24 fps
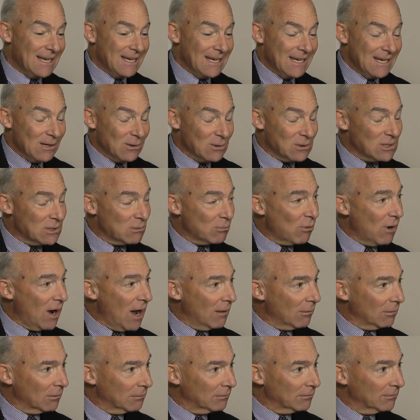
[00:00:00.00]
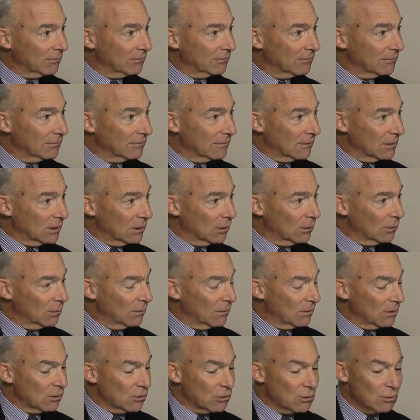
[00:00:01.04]
here's the problem.
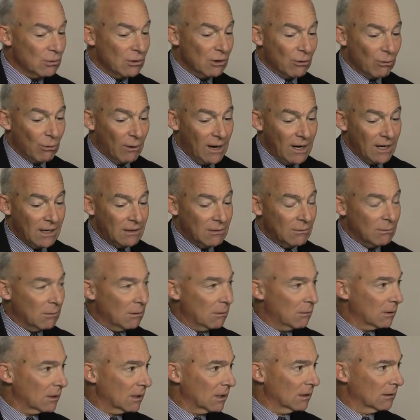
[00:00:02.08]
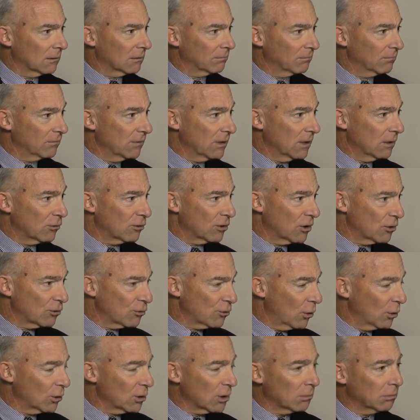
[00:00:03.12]
You're doing great, and we were going to
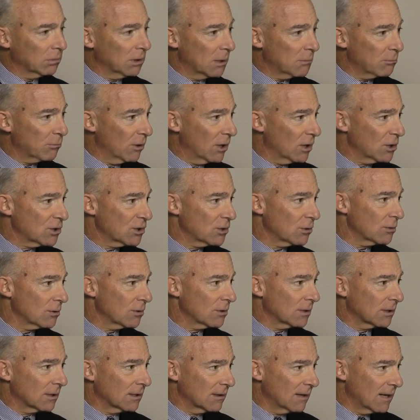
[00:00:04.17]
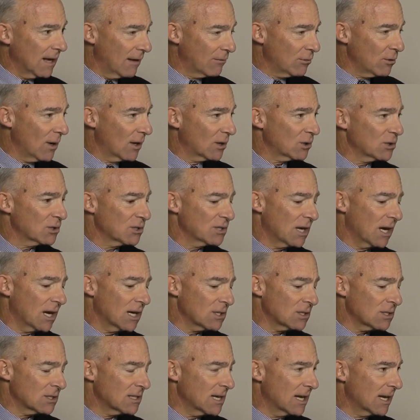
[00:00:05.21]
control your blood pressure and have you
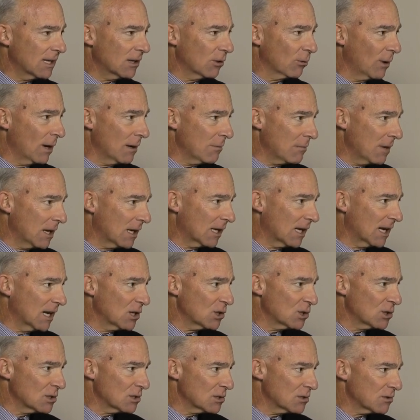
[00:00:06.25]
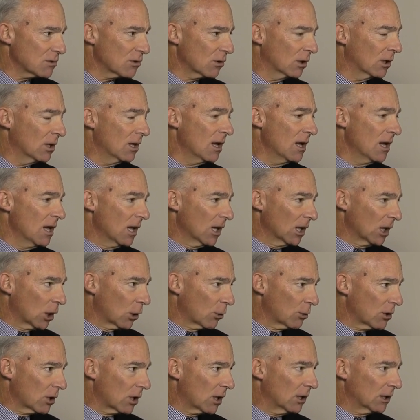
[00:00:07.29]
exercise and take the right medications to
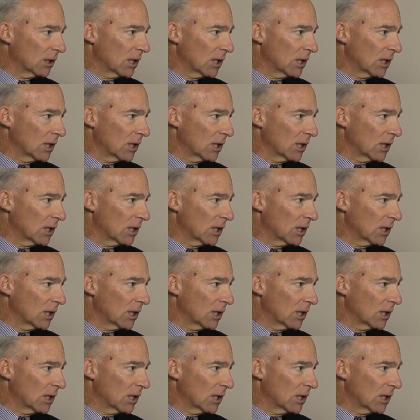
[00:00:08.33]
lower your